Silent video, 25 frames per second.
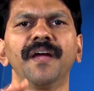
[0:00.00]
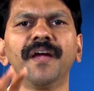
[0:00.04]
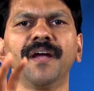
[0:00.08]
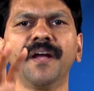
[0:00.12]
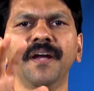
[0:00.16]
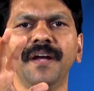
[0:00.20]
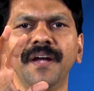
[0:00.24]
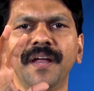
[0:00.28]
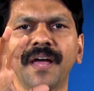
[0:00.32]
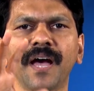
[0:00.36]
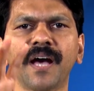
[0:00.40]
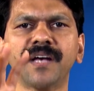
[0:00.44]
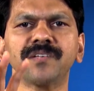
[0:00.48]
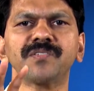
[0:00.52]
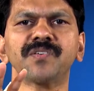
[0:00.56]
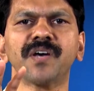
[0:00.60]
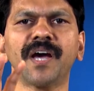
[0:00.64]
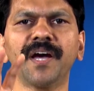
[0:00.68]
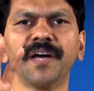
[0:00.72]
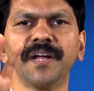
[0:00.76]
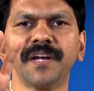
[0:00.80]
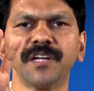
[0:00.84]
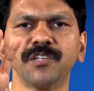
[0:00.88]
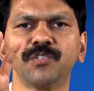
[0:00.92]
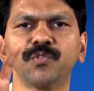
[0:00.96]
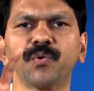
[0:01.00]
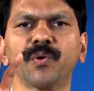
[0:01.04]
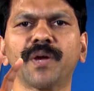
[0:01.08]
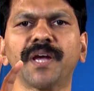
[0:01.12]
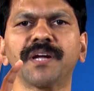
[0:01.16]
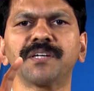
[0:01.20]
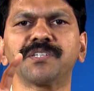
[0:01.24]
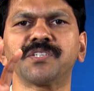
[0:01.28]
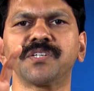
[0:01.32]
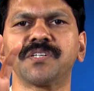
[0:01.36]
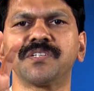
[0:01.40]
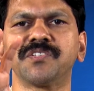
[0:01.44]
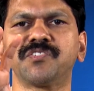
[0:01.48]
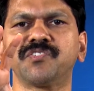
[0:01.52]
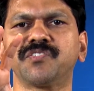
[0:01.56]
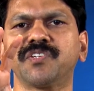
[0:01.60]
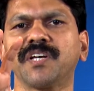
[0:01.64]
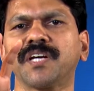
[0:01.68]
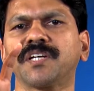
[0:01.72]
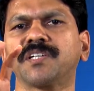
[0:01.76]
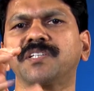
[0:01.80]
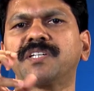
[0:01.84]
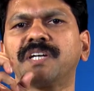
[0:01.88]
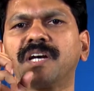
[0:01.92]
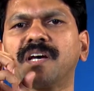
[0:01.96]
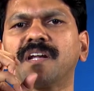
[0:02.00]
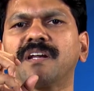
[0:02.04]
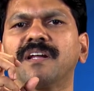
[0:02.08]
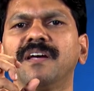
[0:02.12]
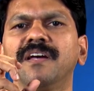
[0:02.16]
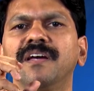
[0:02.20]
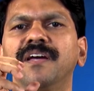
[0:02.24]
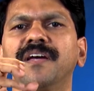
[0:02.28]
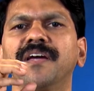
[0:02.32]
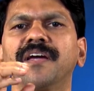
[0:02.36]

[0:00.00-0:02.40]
India's higher education sector